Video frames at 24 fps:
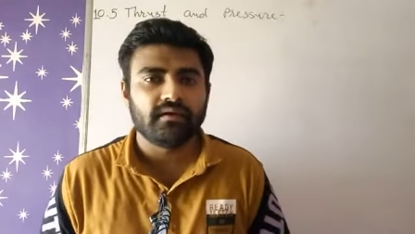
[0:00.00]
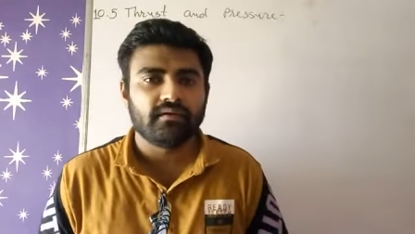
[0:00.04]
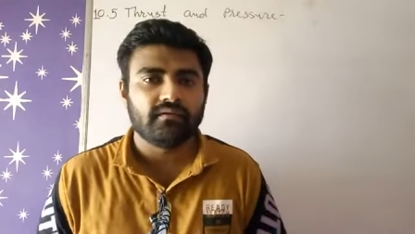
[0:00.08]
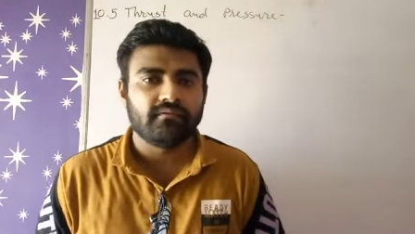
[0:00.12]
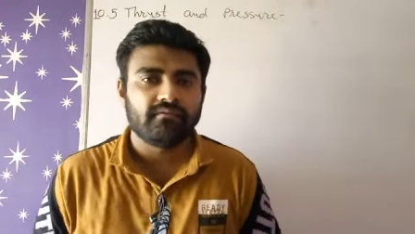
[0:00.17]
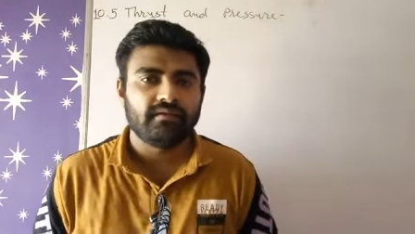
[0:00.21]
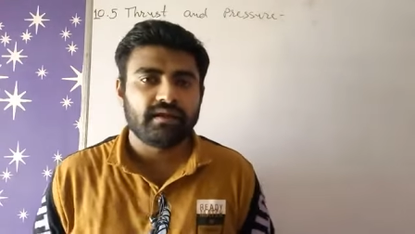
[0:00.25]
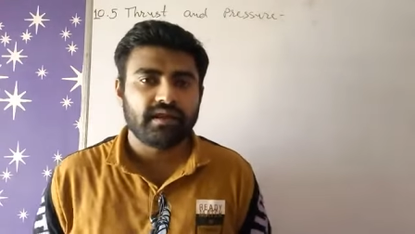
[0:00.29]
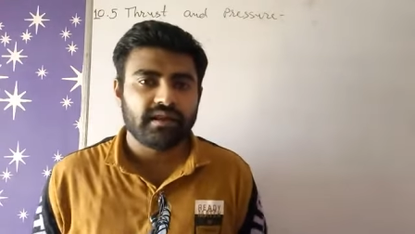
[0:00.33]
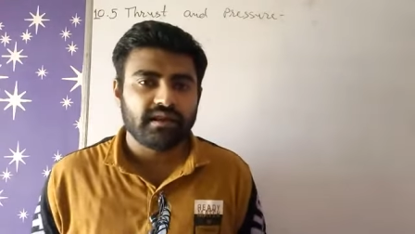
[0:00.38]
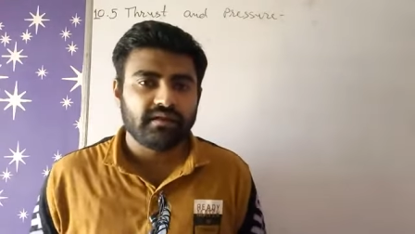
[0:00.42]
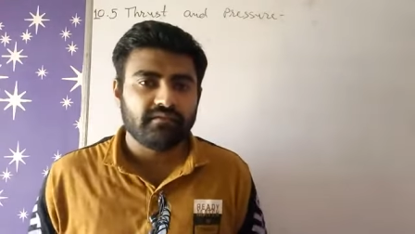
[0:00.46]

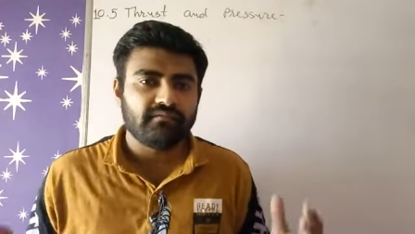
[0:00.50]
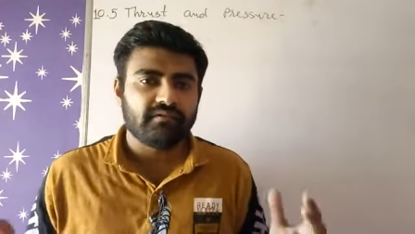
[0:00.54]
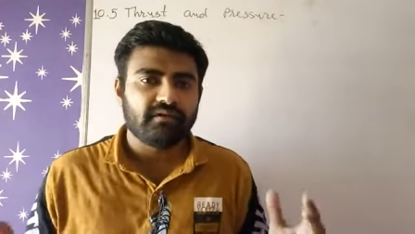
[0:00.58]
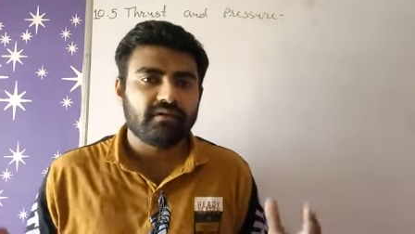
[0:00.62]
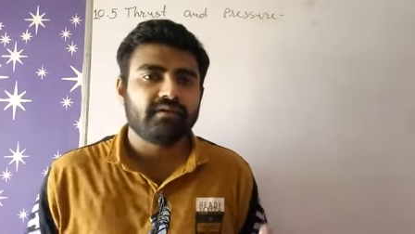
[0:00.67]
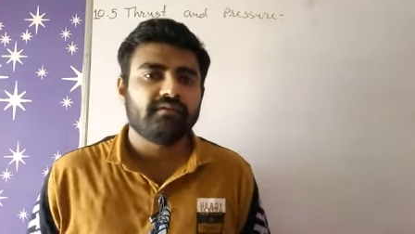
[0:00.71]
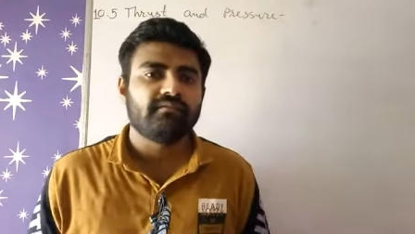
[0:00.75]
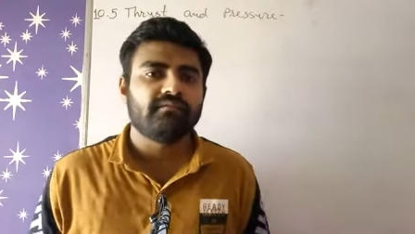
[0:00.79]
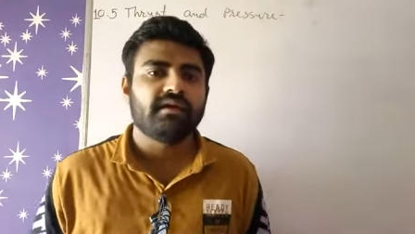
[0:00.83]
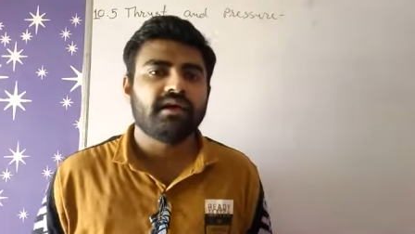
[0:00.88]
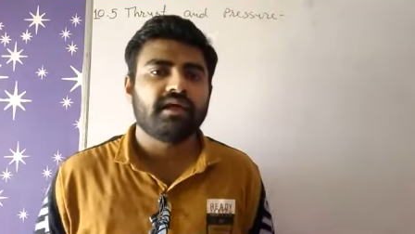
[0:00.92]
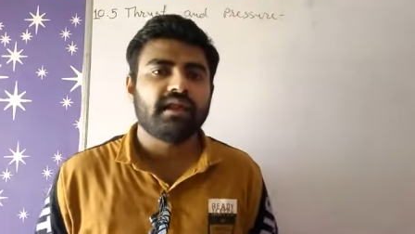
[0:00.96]
whenever
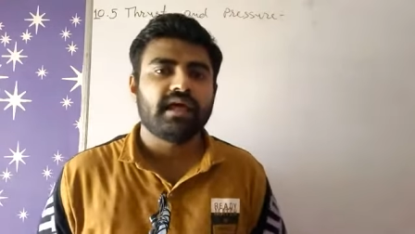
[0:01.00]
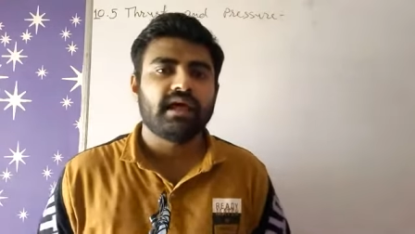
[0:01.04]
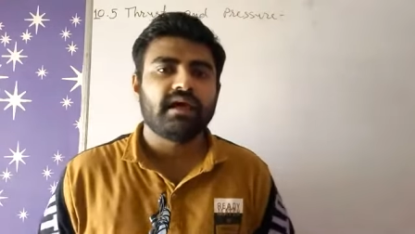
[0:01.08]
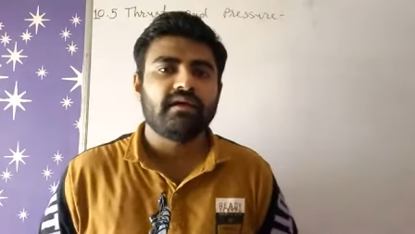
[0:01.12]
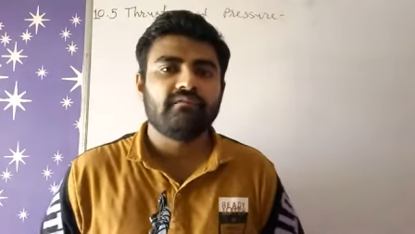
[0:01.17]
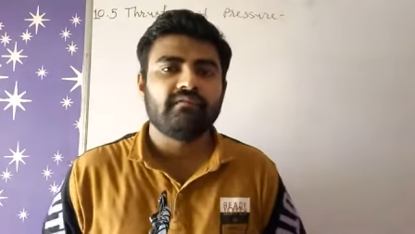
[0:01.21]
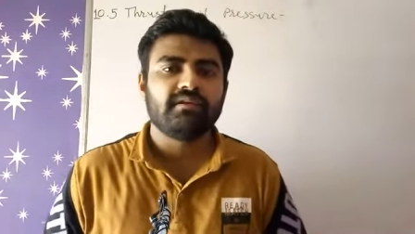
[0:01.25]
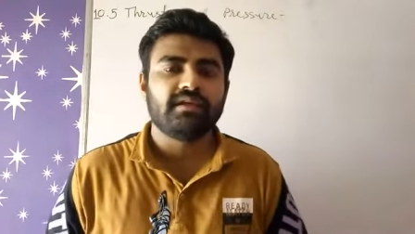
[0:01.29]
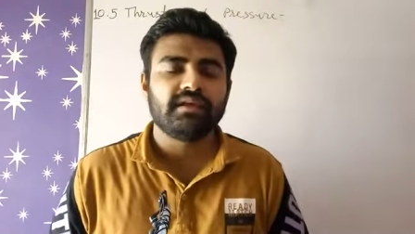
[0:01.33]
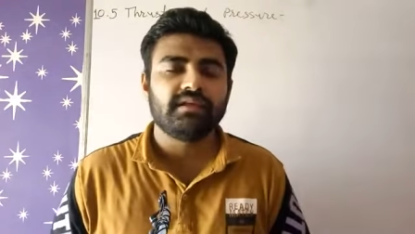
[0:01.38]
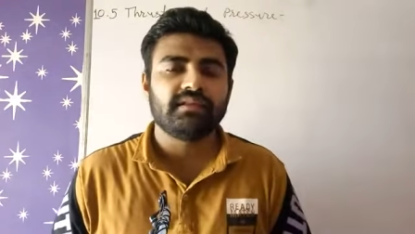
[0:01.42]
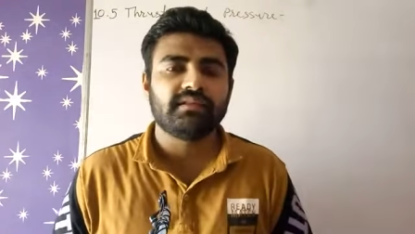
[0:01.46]
we are
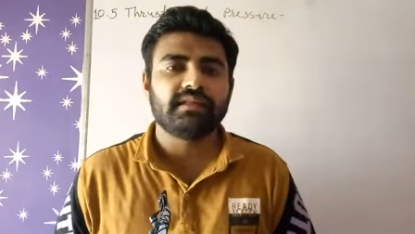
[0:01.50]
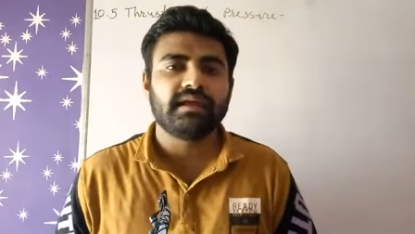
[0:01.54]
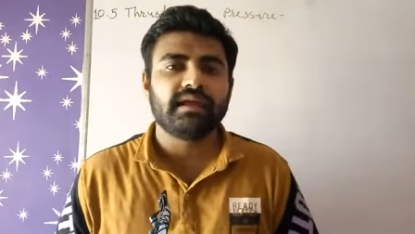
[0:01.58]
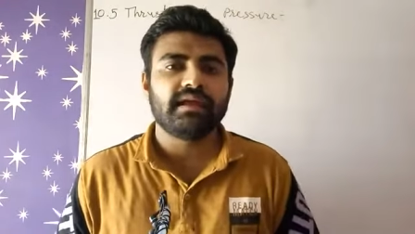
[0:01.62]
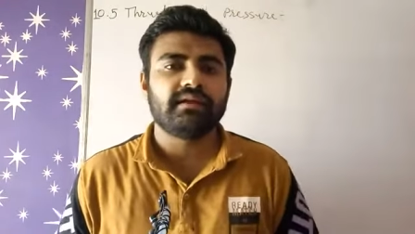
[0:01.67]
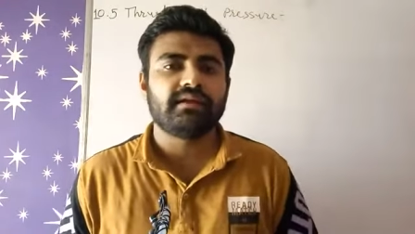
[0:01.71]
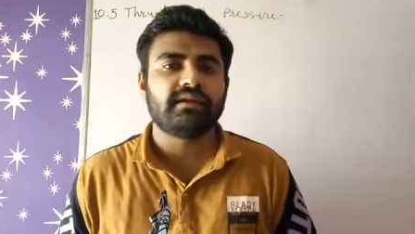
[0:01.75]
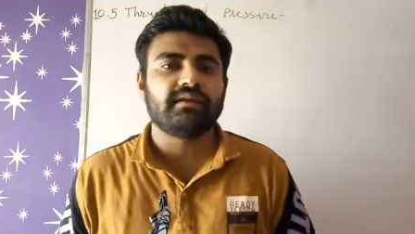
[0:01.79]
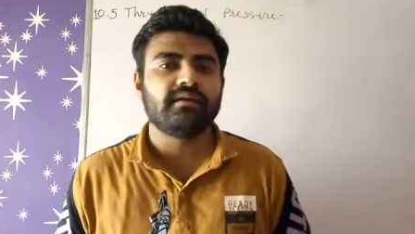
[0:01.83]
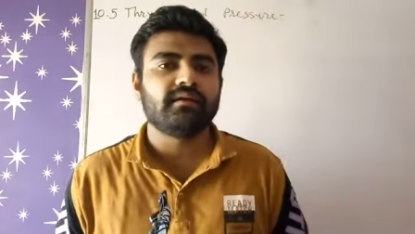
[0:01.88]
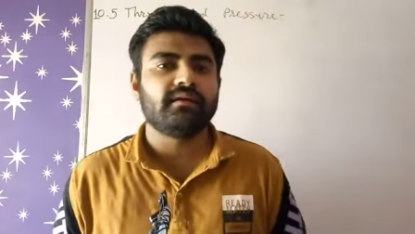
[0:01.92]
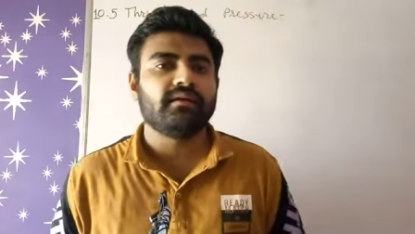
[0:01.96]
having
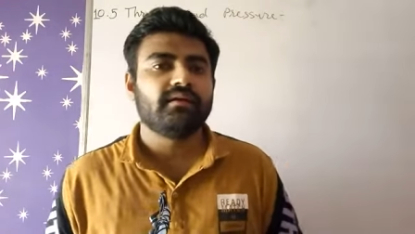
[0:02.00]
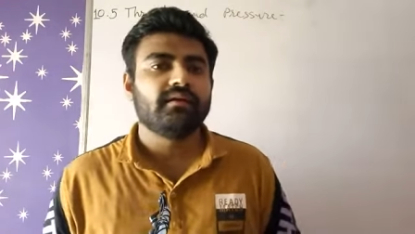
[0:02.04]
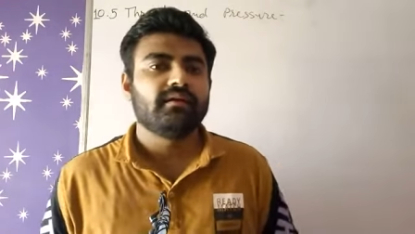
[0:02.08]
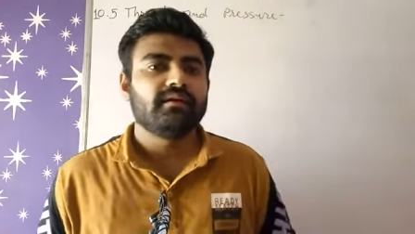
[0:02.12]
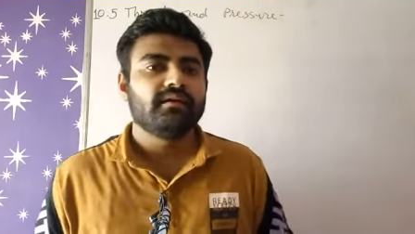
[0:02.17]
that